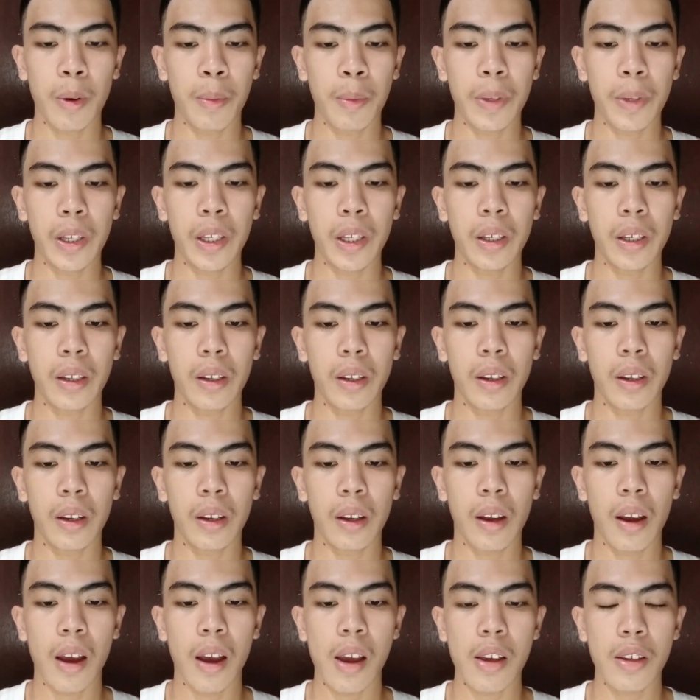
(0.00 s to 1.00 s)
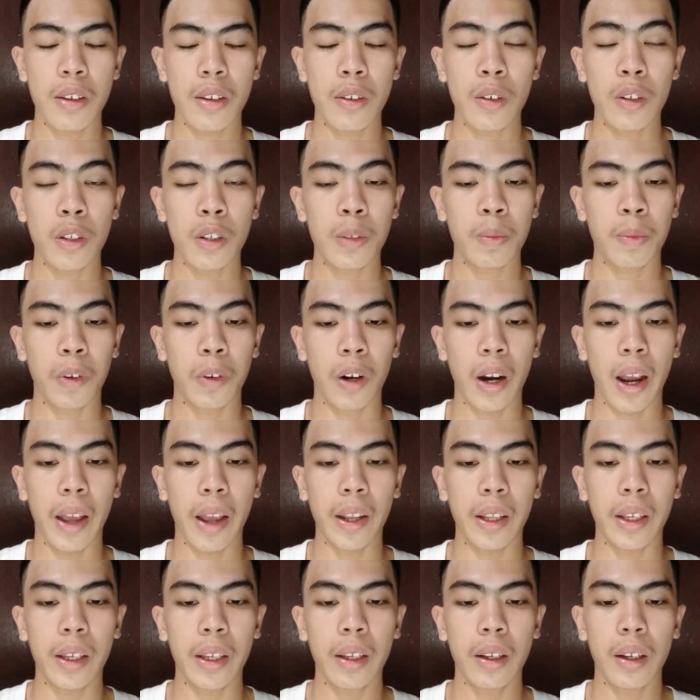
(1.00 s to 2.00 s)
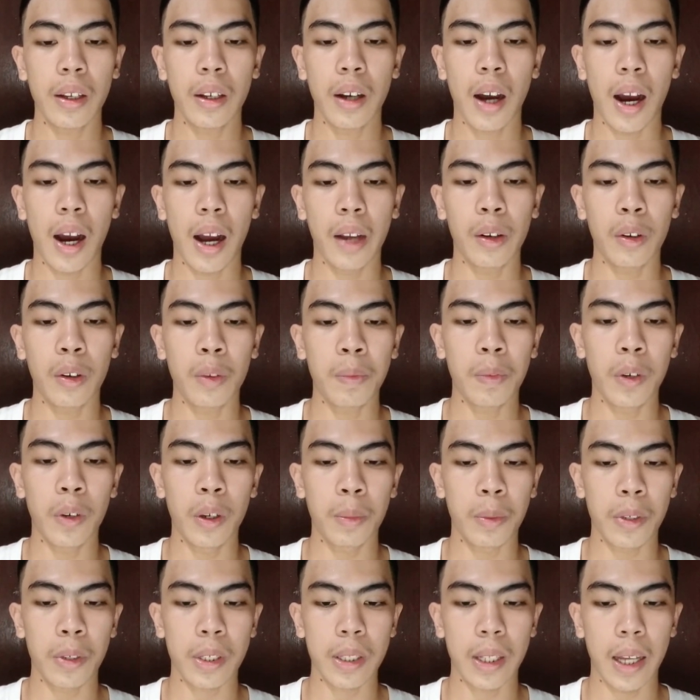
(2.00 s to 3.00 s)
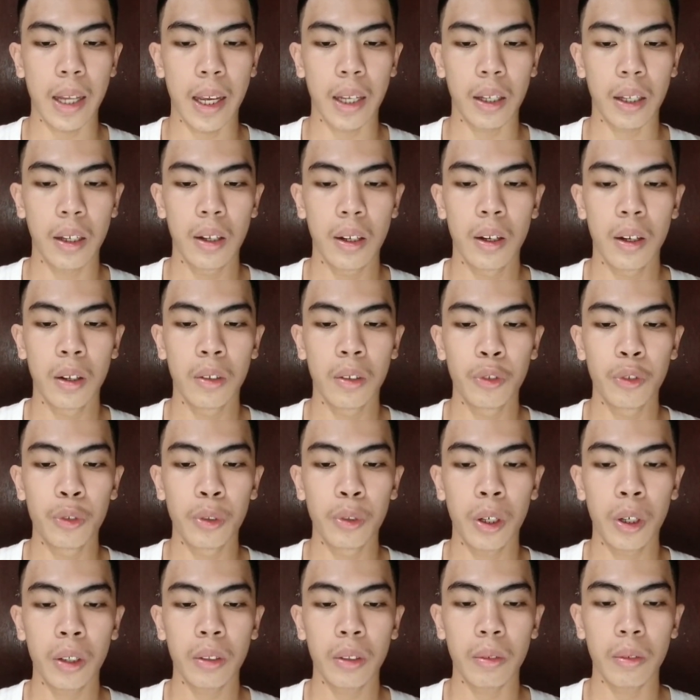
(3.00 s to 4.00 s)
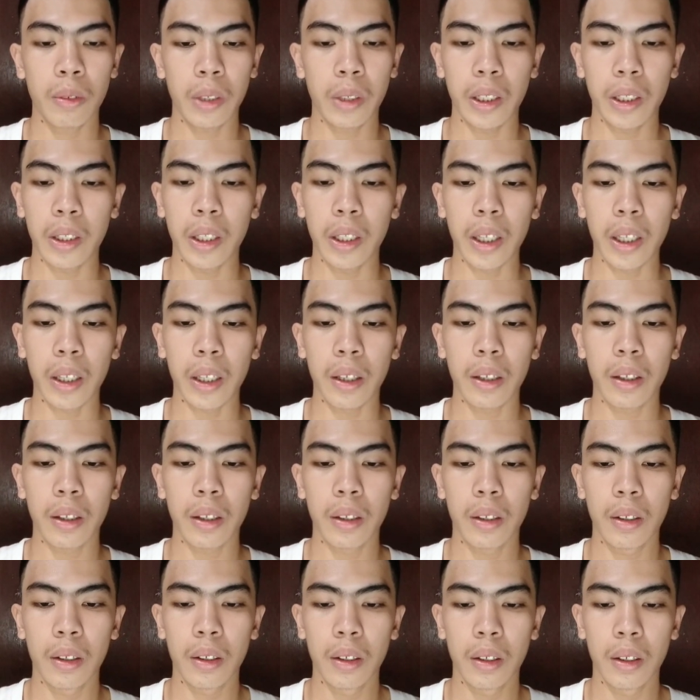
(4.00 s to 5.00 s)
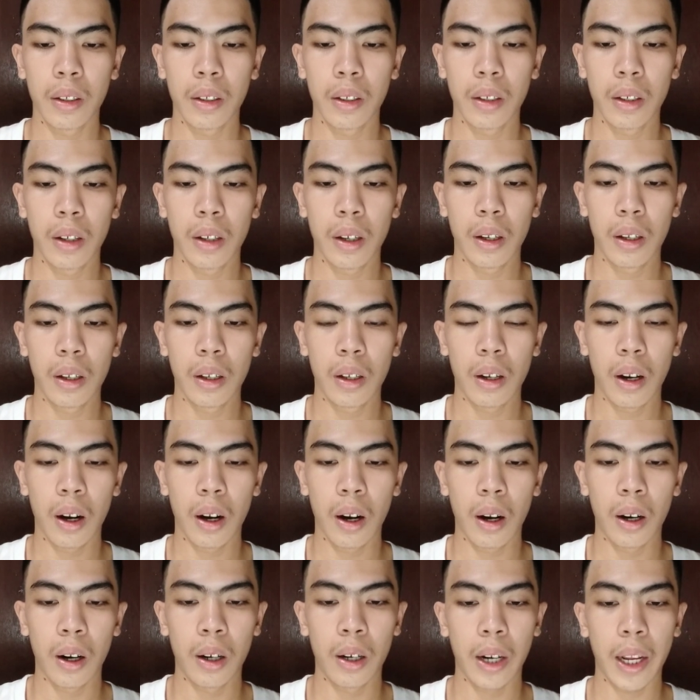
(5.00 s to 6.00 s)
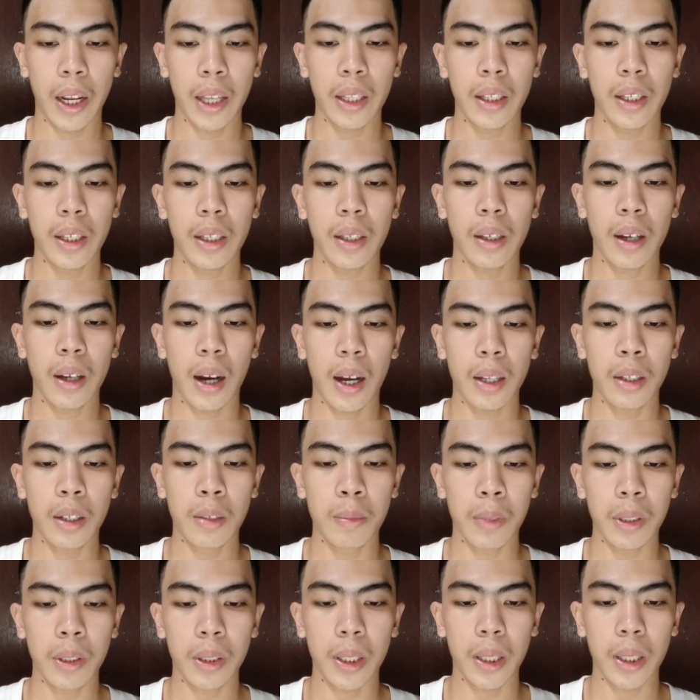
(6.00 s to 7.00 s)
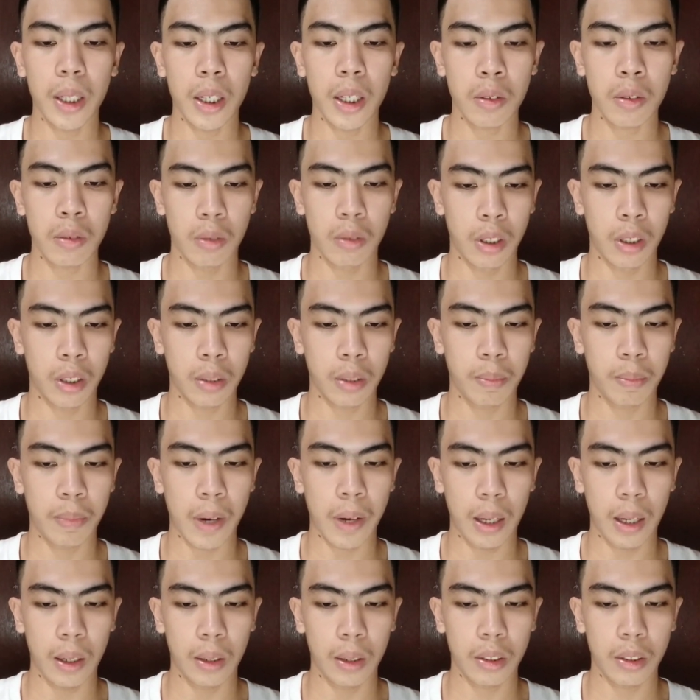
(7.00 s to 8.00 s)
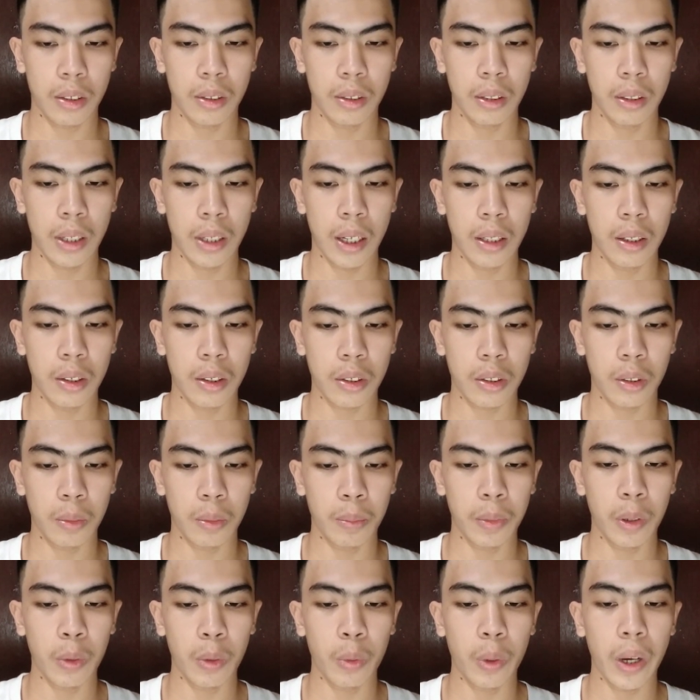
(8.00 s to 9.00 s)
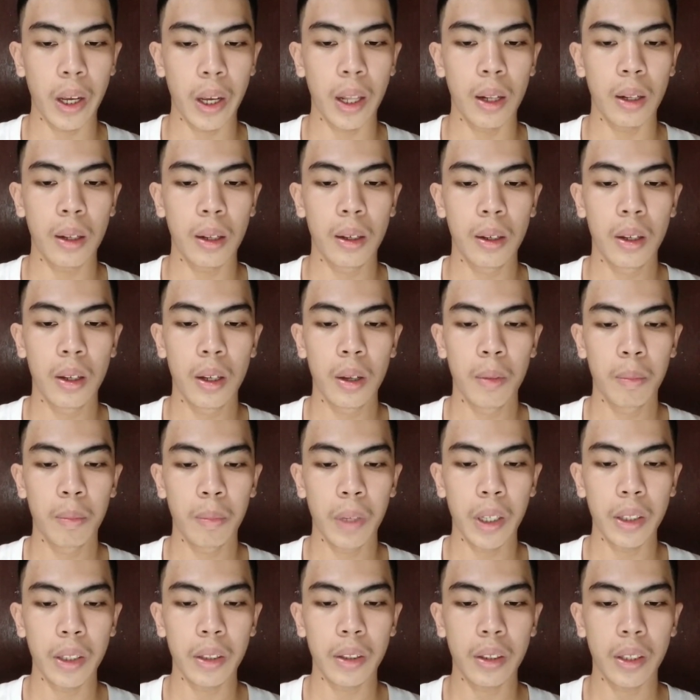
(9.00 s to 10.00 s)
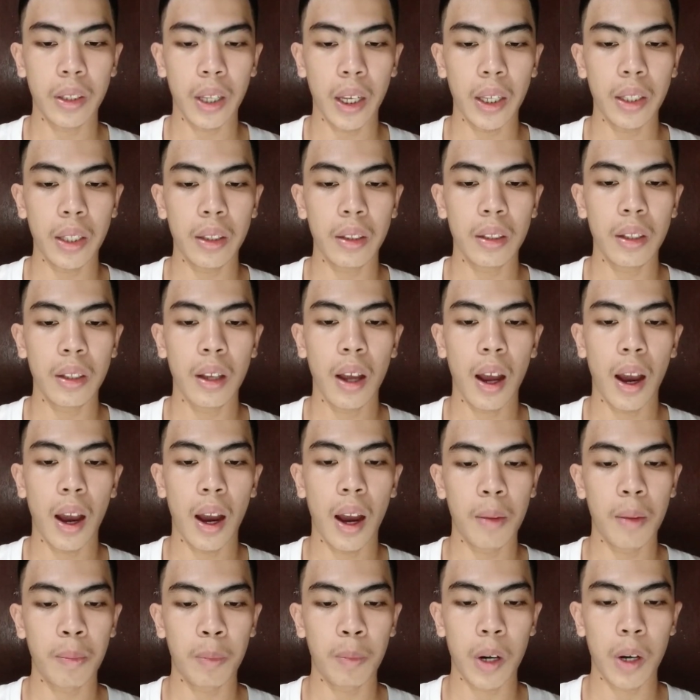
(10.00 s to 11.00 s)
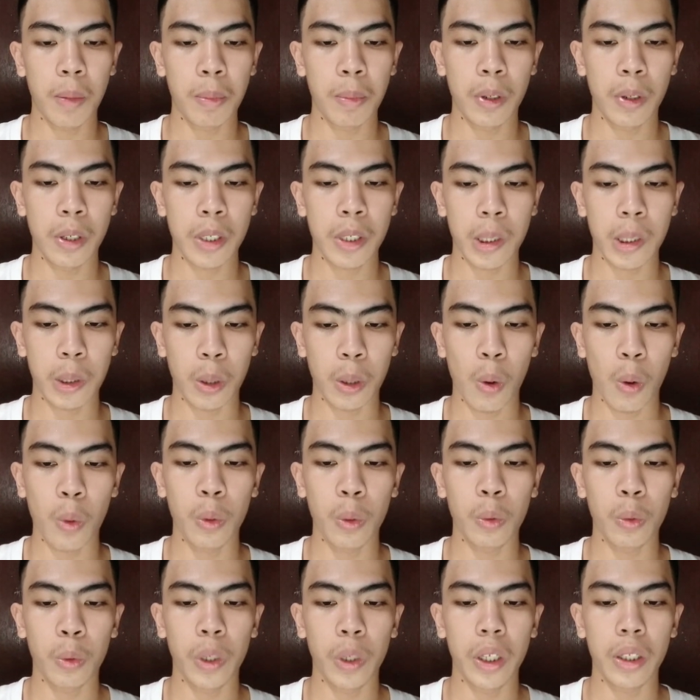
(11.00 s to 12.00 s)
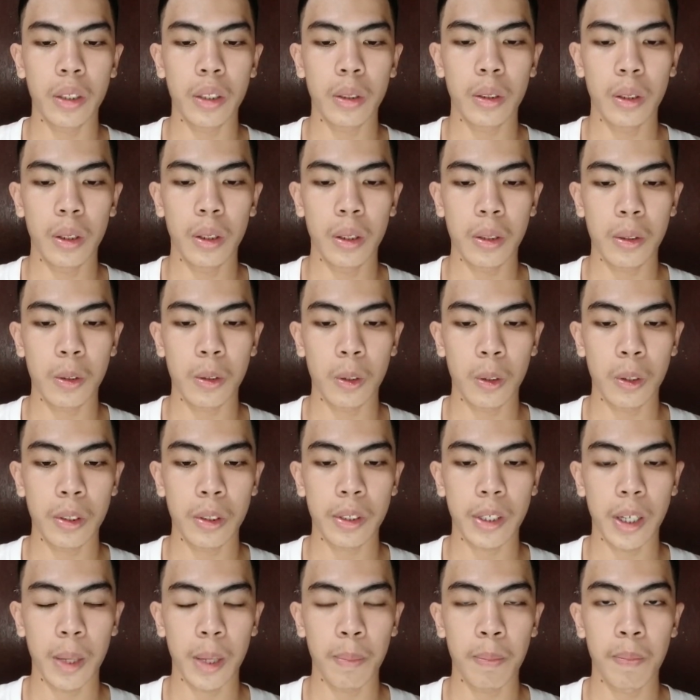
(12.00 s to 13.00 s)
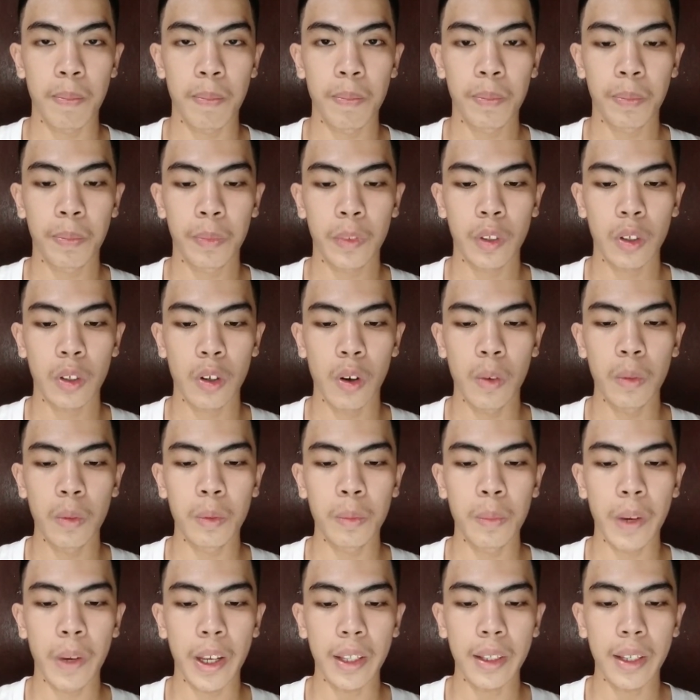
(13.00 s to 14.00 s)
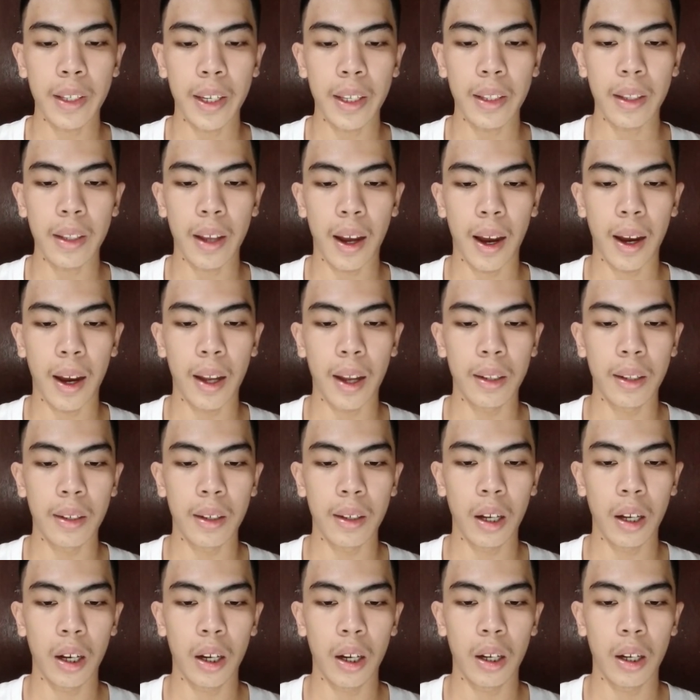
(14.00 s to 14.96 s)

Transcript: be used for any other purpose like drought reading or any other maintenance work. Pilot's ladder should be well maintained and proper stowed, which ensures safe, convenient, and